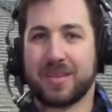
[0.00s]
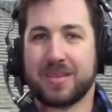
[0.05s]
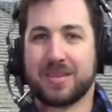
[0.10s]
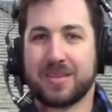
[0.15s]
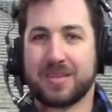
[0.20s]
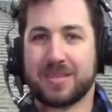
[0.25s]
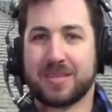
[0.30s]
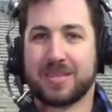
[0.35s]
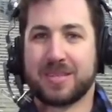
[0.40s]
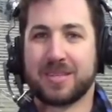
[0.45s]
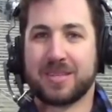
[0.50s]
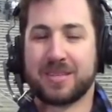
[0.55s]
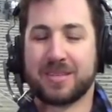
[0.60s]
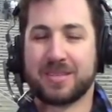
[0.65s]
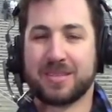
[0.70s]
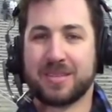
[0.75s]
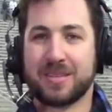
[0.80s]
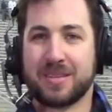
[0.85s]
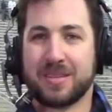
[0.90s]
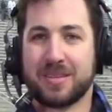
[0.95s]

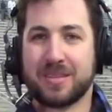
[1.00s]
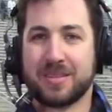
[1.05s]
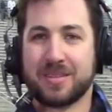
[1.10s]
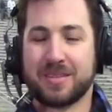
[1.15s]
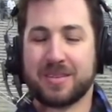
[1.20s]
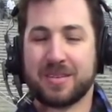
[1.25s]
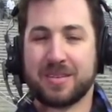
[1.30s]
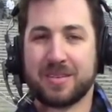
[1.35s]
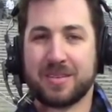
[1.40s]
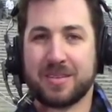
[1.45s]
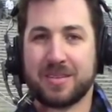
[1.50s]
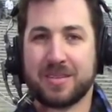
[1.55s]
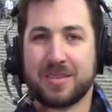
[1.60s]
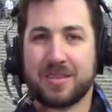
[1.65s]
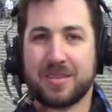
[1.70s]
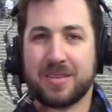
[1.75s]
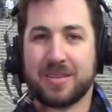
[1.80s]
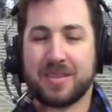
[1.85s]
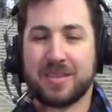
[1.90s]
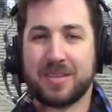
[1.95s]

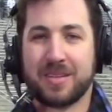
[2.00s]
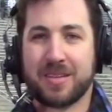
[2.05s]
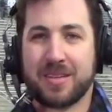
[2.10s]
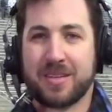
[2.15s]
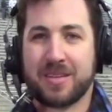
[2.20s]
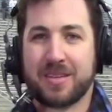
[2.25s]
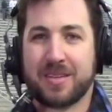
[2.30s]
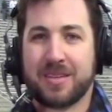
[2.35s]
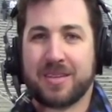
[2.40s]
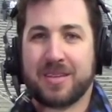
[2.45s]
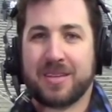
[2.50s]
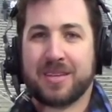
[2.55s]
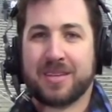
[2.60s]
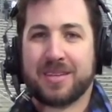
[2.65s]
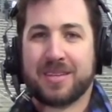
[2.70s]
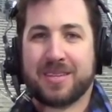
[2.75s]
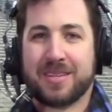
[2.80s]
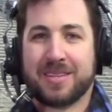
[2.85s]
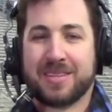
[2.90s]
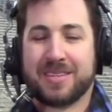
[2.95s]

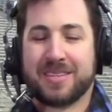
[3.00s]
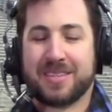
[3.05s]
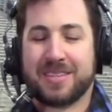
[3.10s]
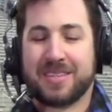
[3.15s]
This person isn't speaking.